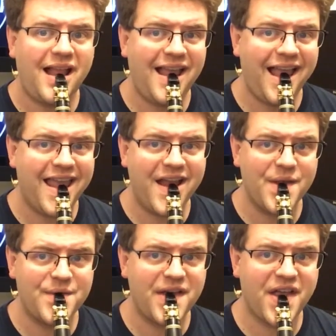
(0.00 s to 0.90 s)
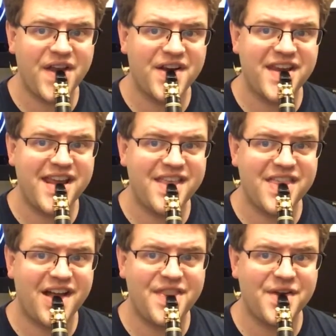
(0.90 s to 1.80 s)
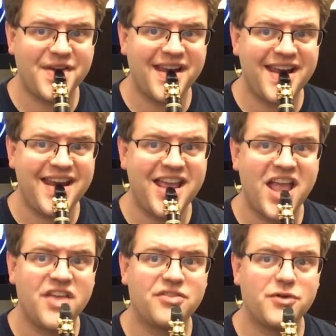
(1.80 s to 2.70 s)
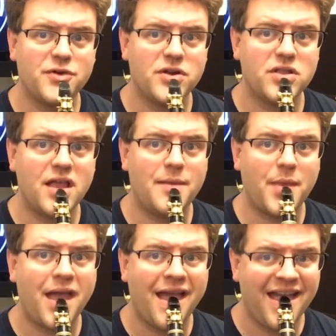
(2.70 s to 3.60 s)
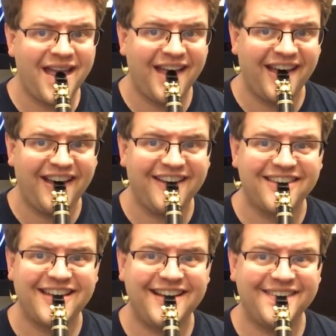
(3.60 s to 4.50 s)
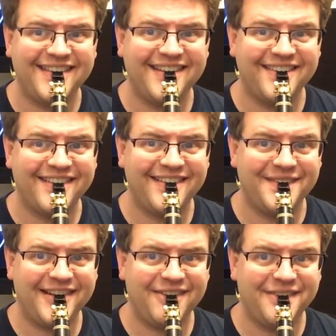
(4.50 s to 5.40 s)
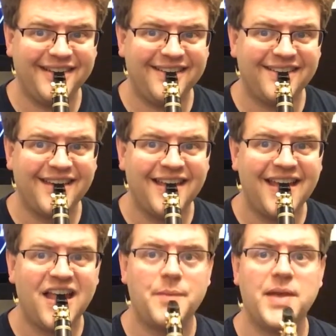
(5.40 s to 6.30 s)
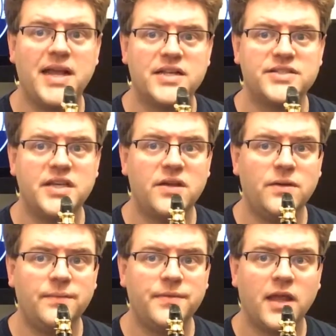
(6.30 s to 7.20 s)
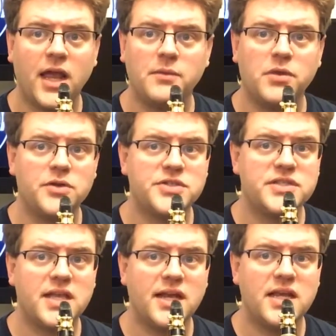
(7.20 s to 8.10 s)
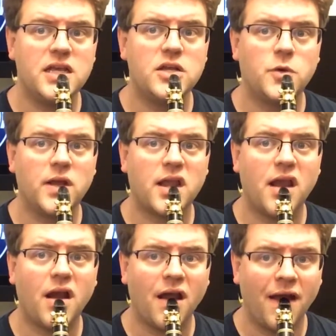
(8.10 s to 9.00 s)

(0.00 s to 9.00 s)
You can feel your teeth on the reed through your lip. Top teeth on the mouthpiece. Make a seal and blow steady, quick air.